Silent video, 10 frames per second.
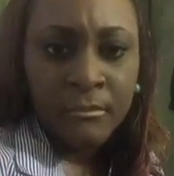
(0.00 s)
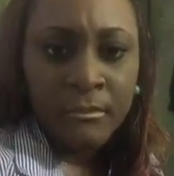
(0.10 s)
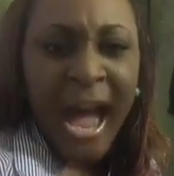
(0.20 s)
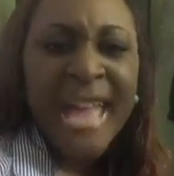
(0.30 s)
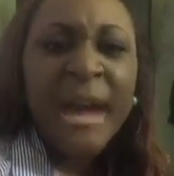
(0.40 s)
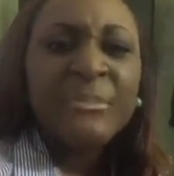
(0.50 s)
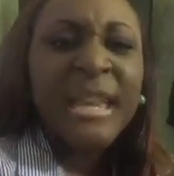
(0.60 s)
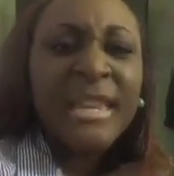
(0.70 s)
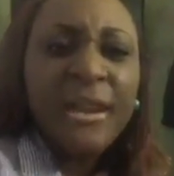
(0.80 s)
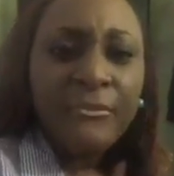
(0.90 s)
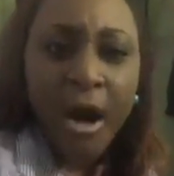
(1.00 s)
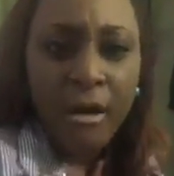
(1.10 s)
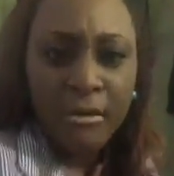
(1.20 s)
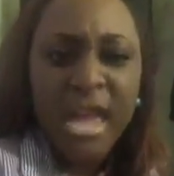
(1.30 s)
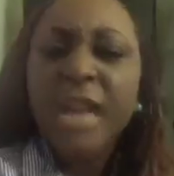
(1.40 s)
I am the giver,
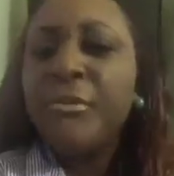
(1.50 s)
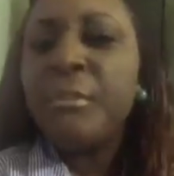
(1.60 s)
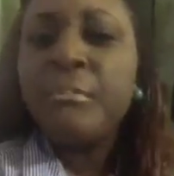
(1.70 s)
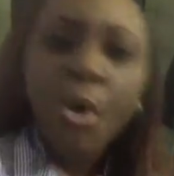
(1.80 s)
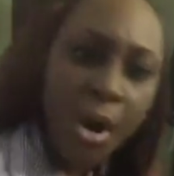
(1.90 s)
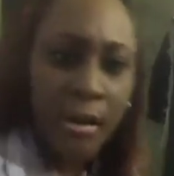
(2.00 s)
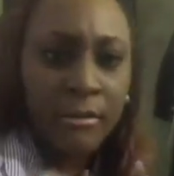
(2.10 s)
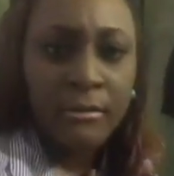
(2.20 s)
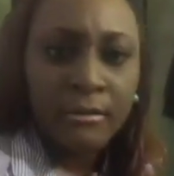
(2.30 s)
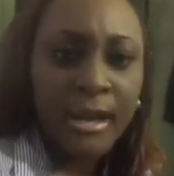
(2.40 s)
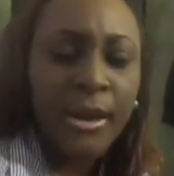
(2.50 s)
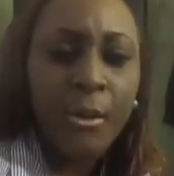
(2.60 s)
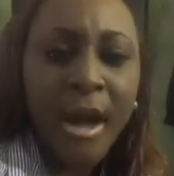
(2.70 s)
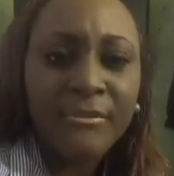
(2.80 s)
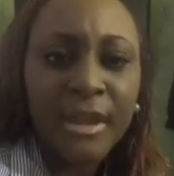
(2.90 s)
even more than
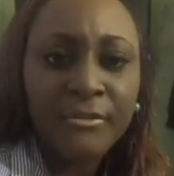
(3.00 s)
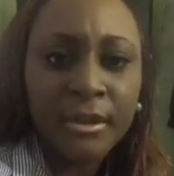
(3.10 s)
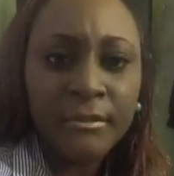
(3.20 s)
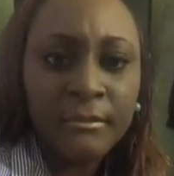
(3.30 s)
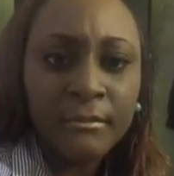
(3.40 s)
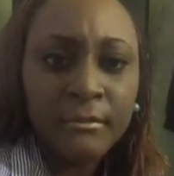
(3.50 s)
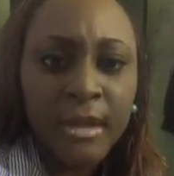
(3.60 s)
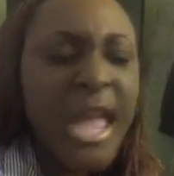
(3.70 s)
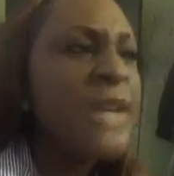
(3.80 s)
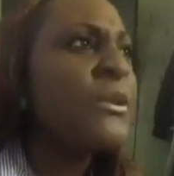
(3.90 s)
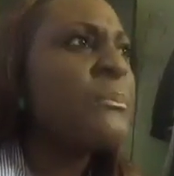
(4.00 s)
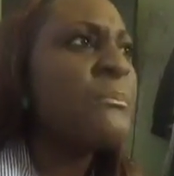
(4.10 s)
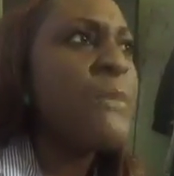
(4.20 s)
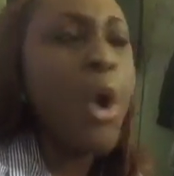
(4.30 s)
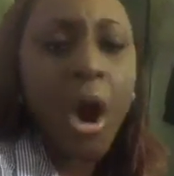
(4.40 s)
how I've given. Even
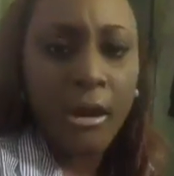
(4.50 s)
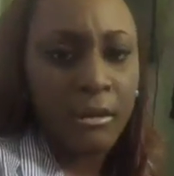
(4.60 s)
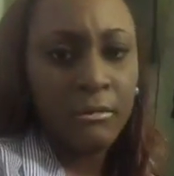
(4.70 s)
more.